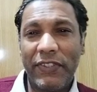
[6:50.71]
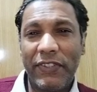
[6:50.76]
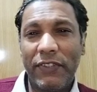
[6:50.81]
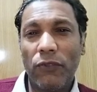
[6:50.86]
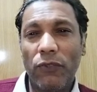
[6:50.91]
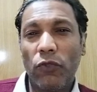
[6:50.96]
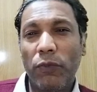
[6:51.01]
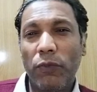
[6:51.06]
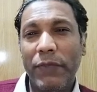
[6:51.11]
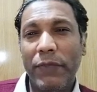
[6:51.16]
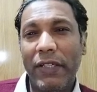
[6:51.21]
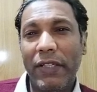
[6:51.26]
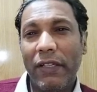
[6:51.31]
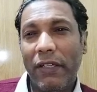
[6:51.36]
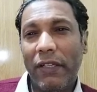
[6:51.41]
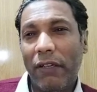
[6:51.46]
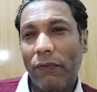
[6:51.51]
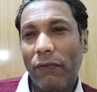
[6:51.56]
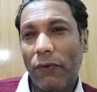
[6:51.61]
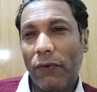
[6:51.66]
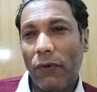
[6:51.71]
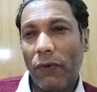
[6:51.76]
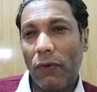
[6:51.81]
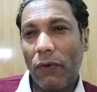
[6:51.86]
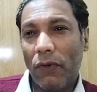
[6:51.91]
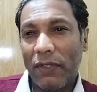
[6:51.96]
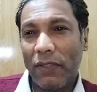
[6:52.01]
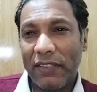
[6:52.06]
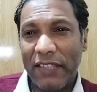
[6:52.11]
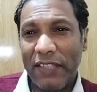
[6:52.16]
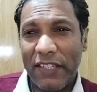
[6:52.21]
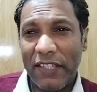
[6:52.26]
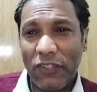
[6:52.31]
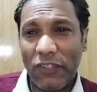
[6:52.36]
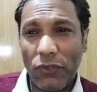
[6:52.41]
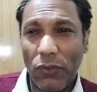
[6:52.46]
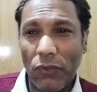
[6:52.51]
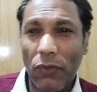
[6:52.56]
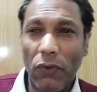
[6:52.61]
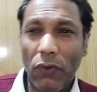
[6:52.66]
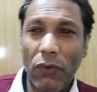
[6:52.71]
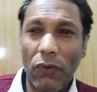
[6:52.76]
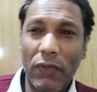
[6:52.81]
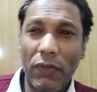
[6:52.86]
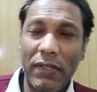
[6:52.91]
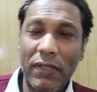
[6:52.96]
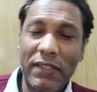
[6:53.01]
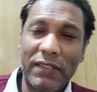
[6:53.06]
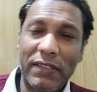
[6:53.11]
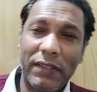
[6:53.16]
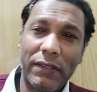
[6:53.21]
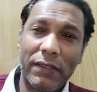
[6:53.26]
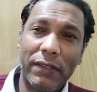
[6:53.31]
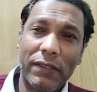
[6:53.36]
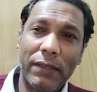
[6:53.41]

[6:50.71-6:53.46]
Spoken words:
Ethiopian Air Force has drones